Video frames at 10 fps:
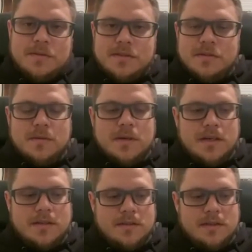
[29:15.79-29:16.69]

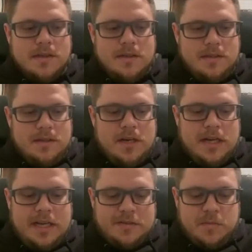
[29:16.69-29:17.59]
to crank
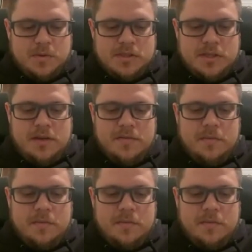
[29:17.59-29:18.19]
out some more stuff.